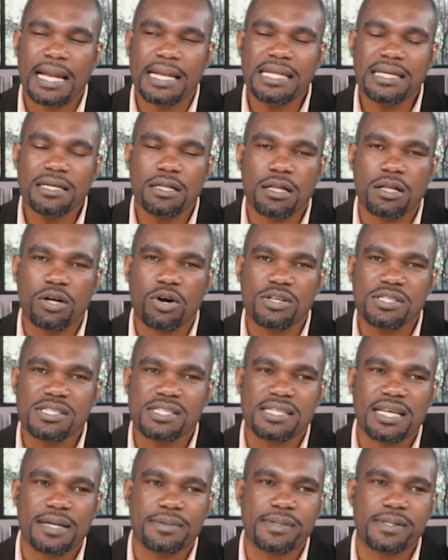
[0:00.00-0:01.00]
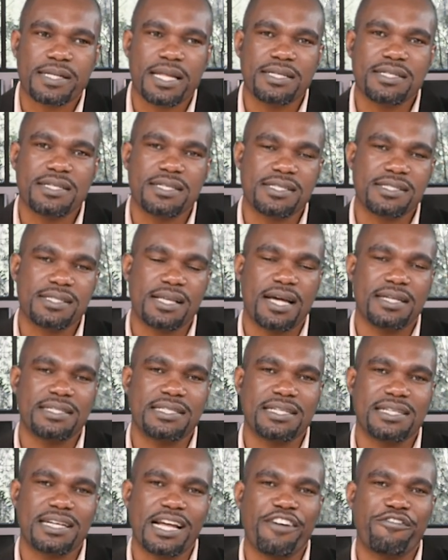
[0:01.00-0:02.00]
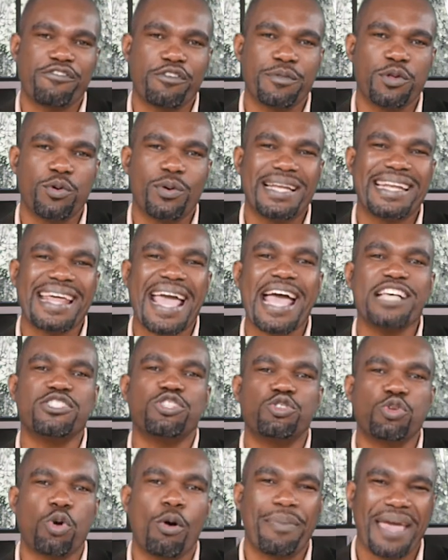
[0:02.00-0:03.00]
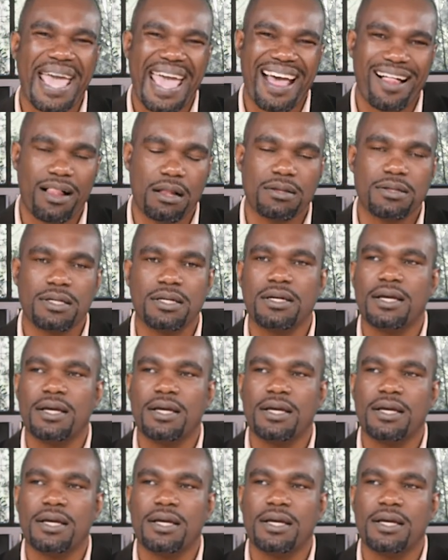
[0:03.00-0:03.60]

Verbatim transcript: a, legal concept that is uh, derived from the word estoppel.